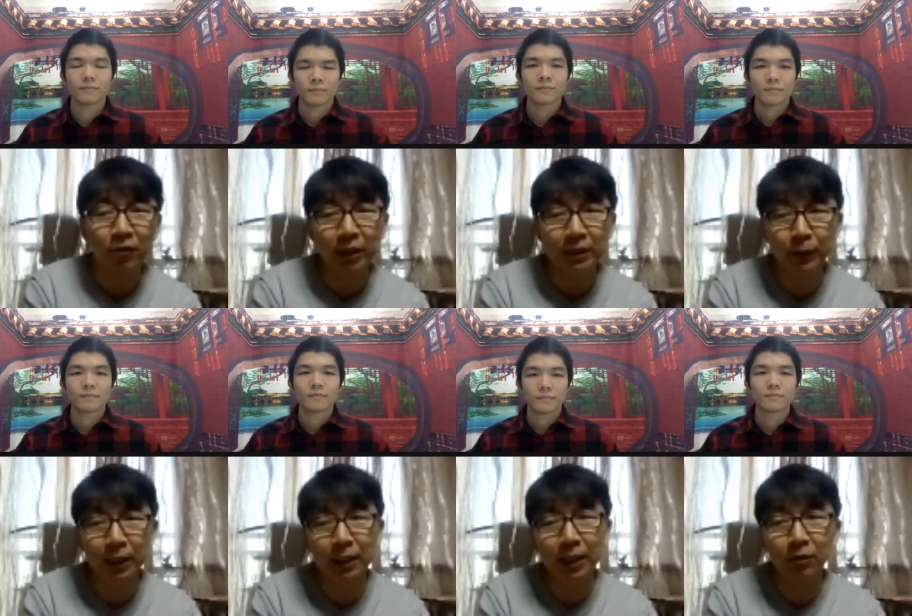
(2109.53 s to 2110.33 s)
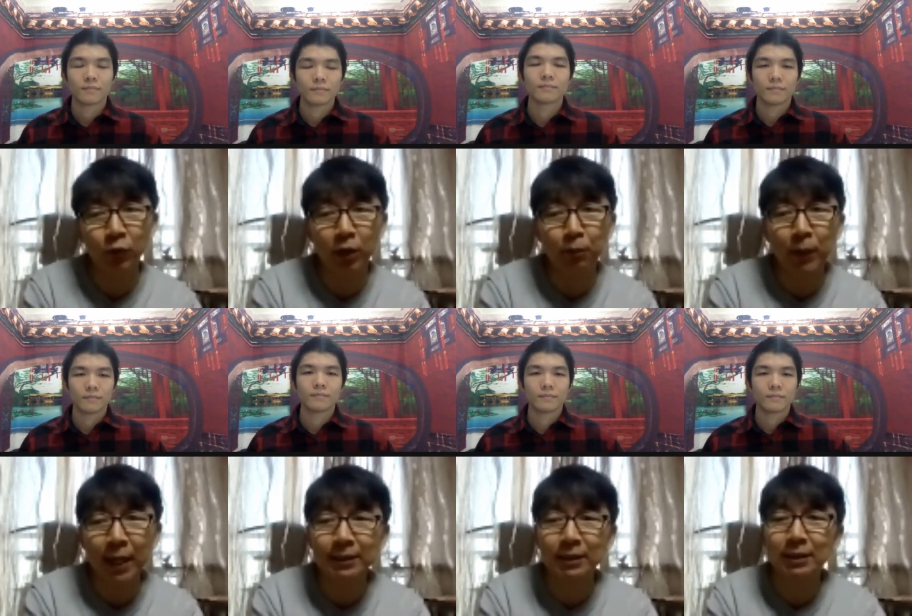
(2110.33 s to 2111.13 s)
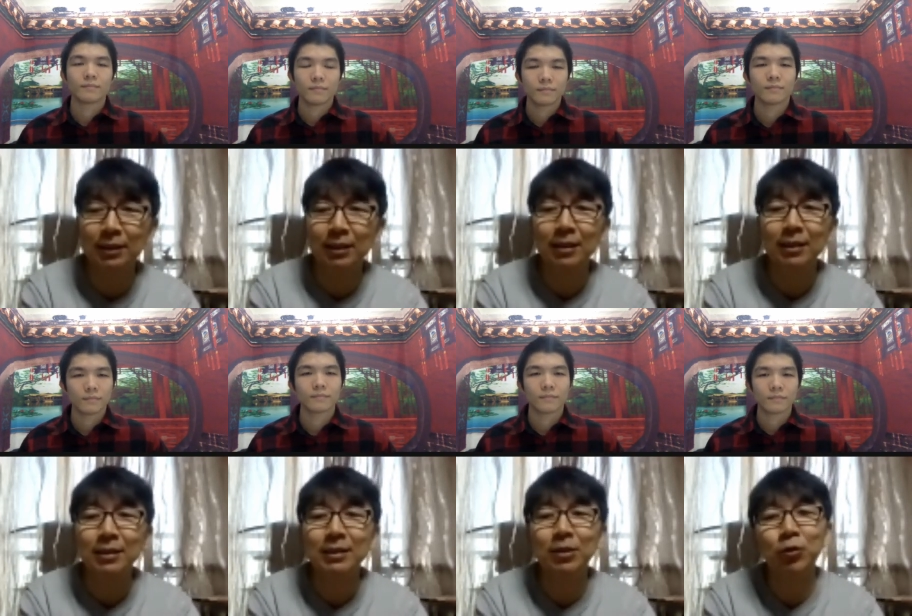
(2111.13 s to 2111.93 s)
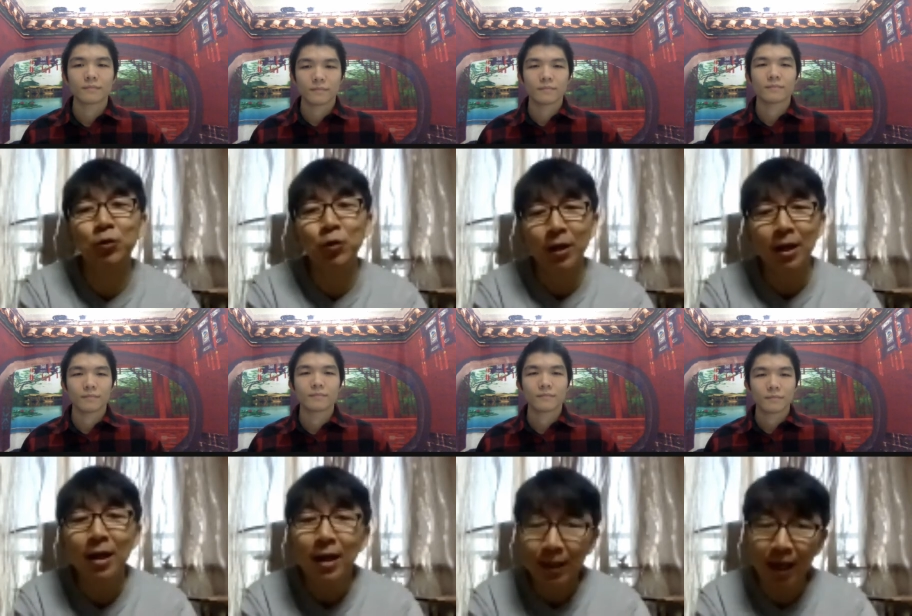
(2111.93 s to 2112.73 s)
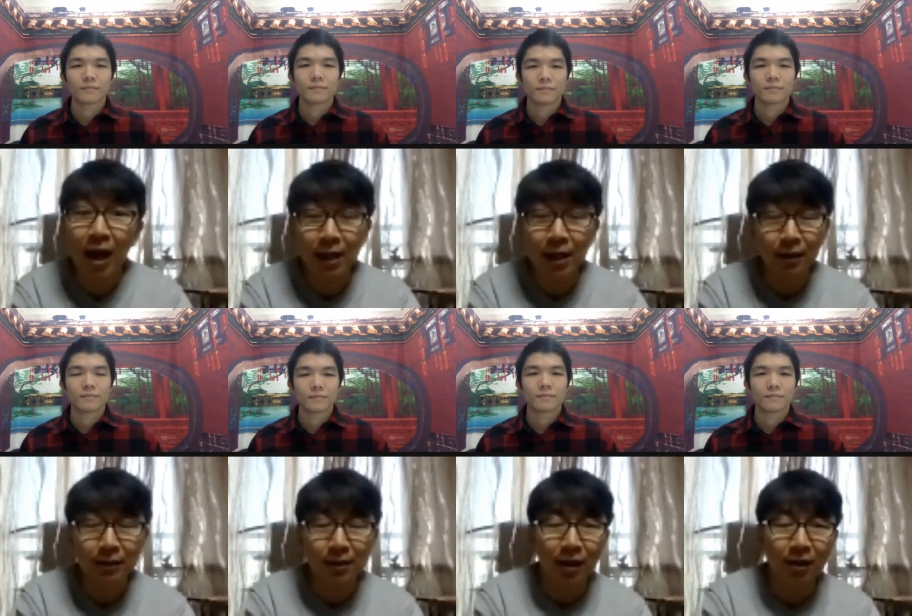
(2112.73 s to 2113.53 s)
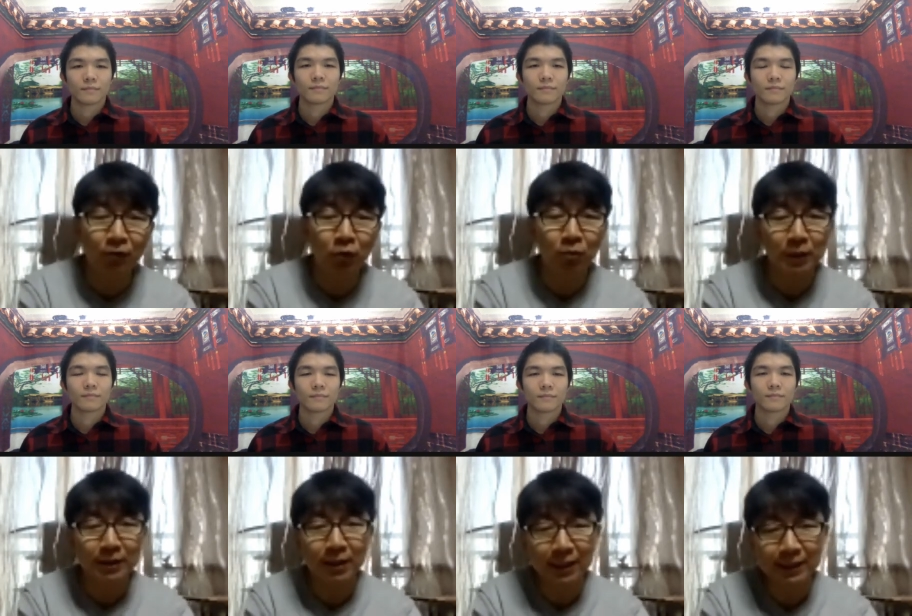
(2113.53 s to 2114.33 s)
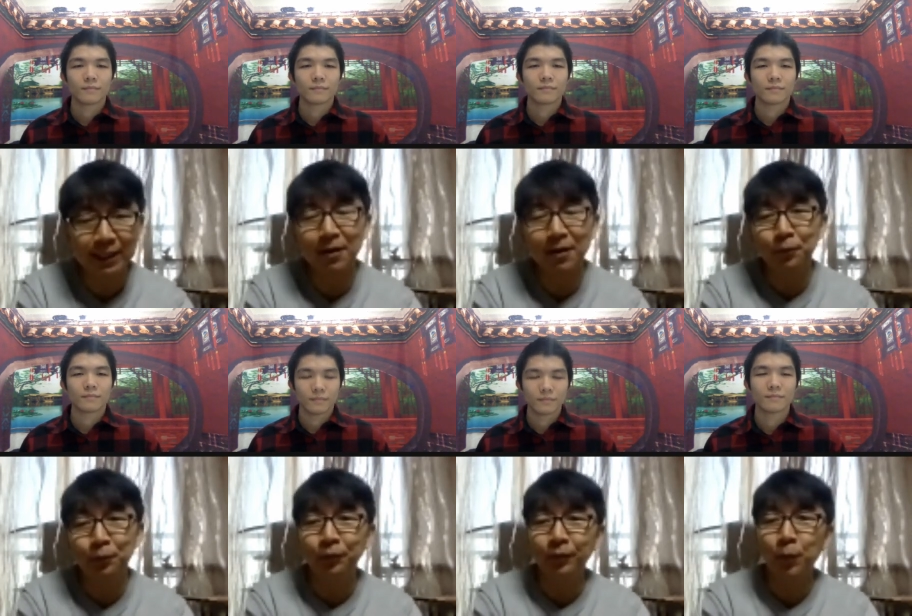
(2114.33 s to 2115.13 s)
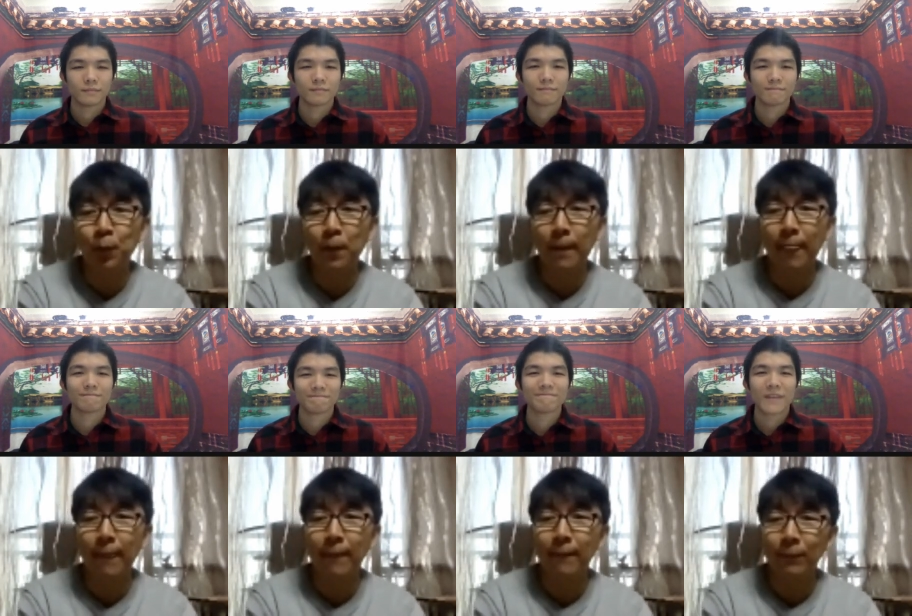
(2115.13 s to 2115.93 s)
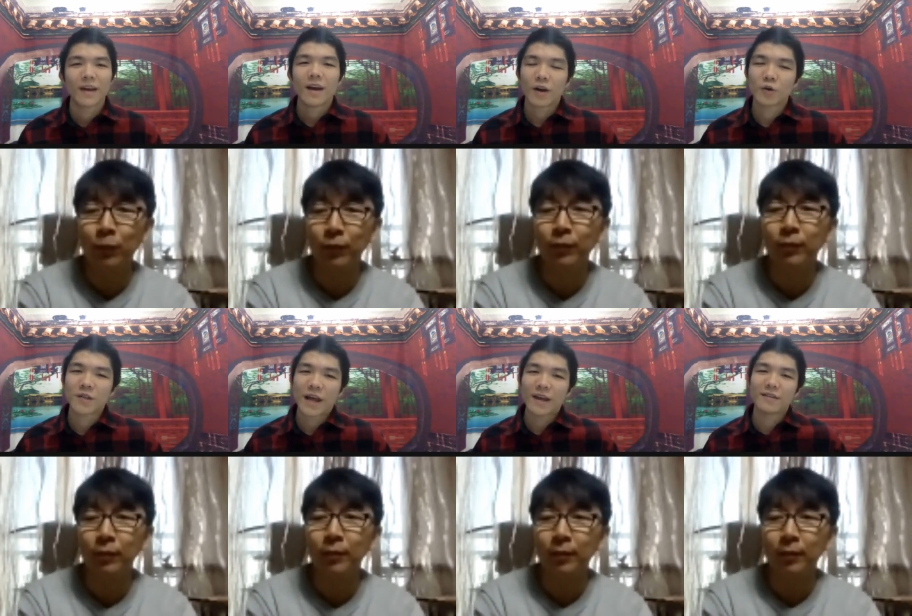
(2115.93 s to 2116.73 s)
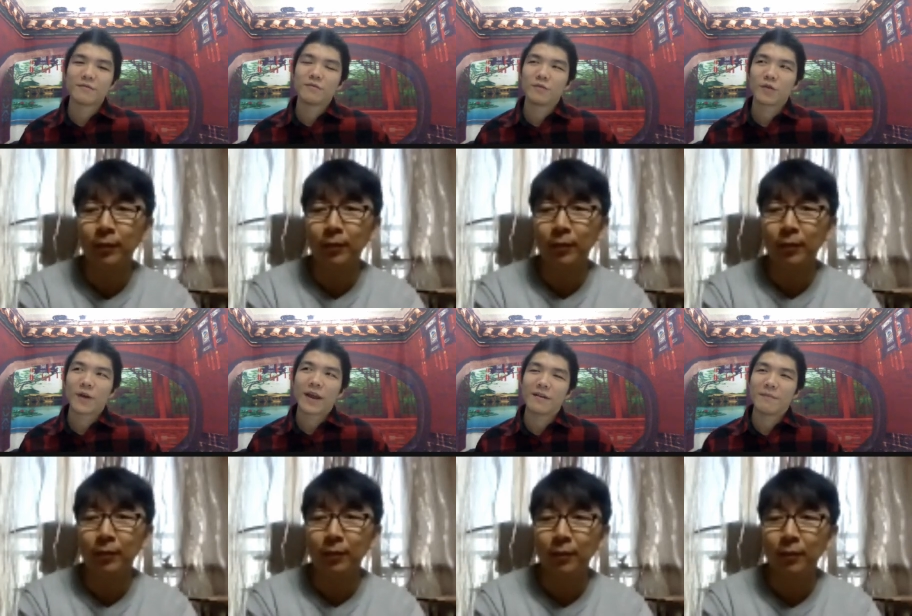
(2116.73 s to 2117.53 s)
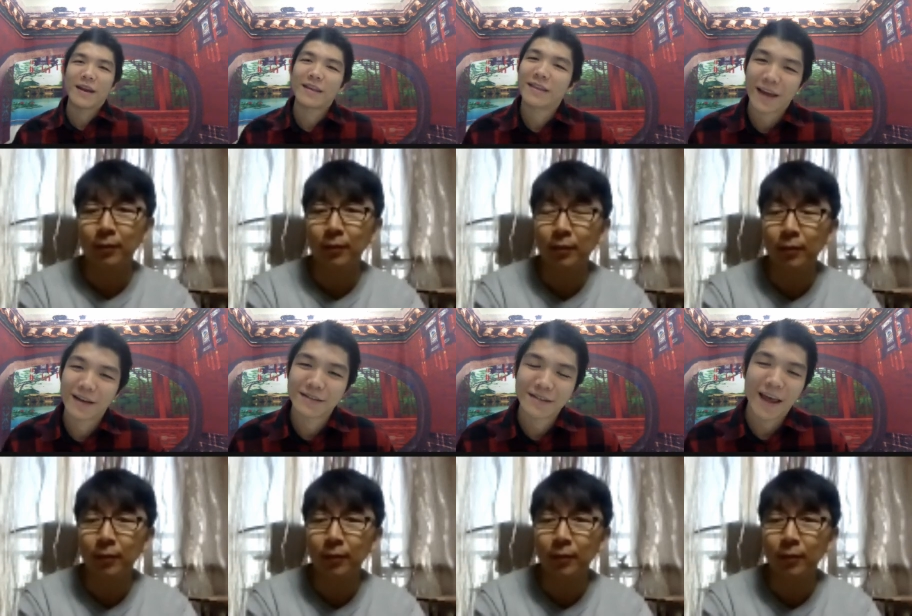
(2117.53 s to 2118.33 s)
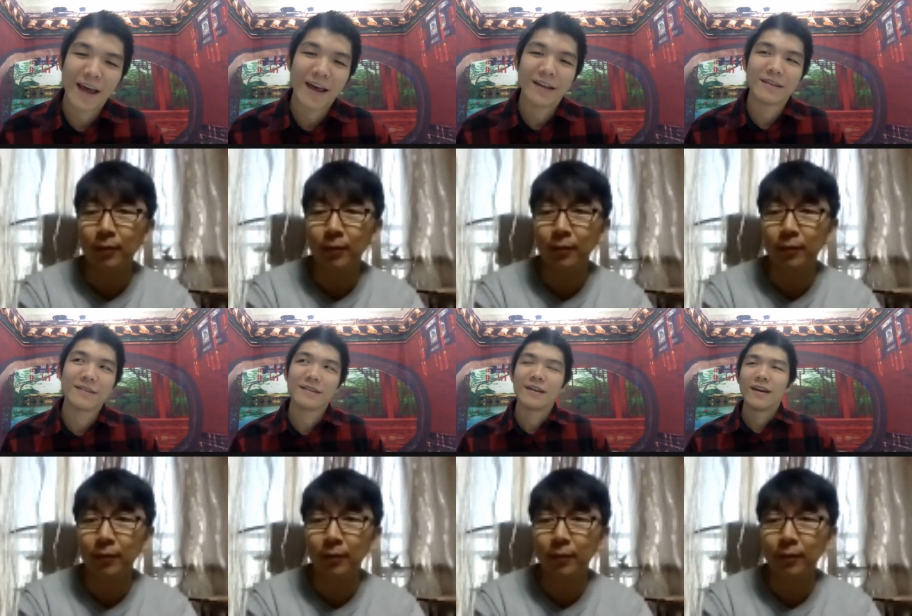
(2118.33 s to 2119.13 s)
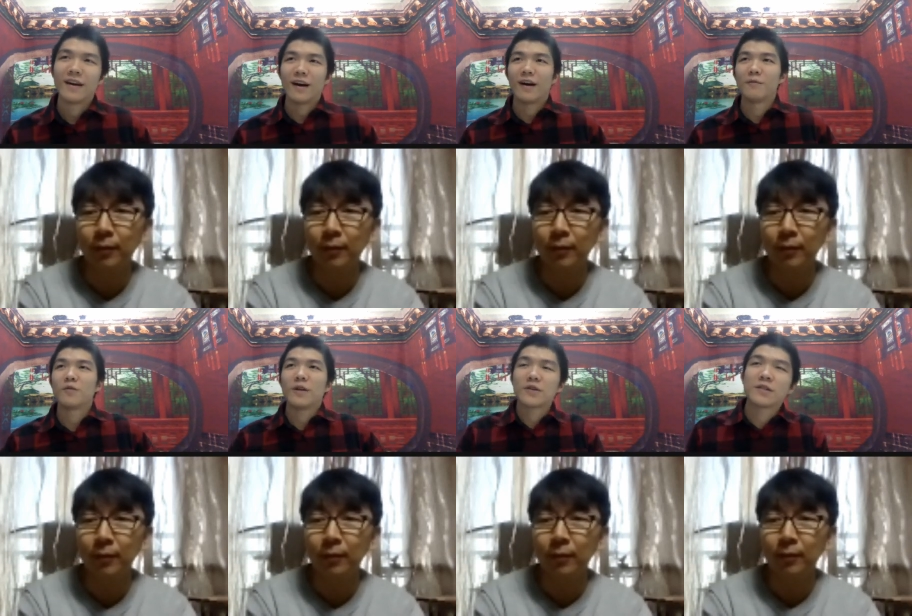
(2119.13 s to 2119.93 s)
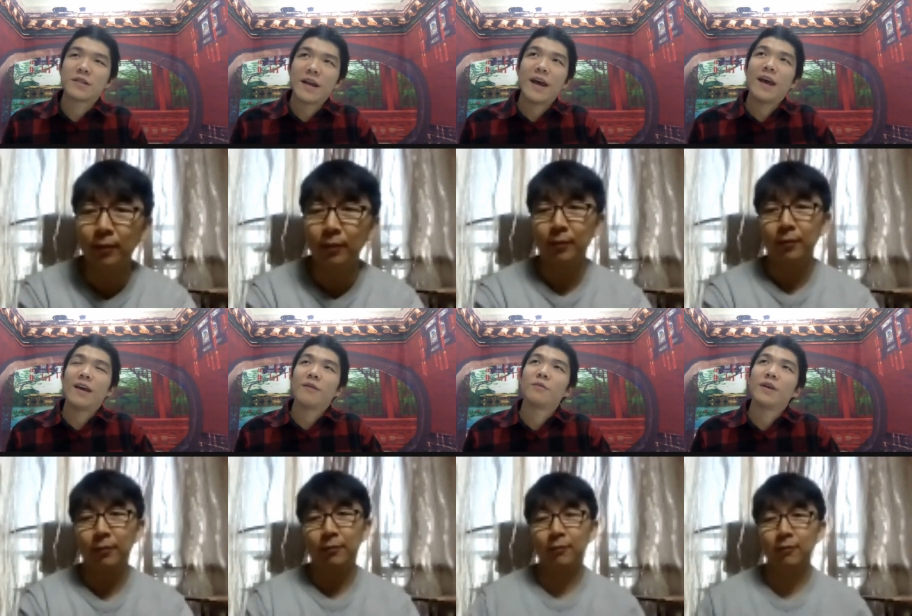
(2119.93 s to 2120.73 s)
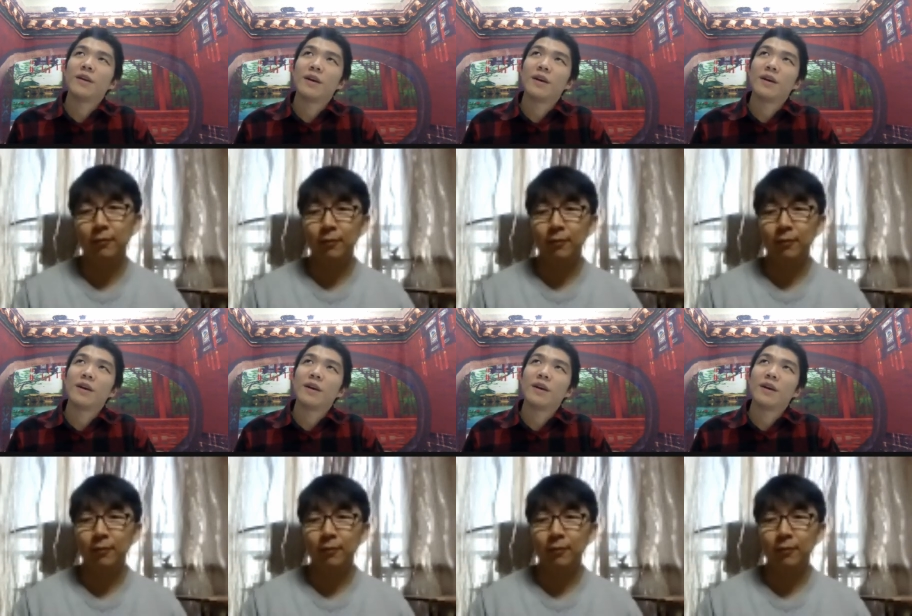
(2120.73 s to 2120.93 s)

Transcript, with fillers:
Speaker 1: very expedient with pace. Mm-hmm. So yeah, I learned a lot from his, this game.
Speaker 2: Mm-hmm. Go Seigen created many things, and uh, Mulasha today we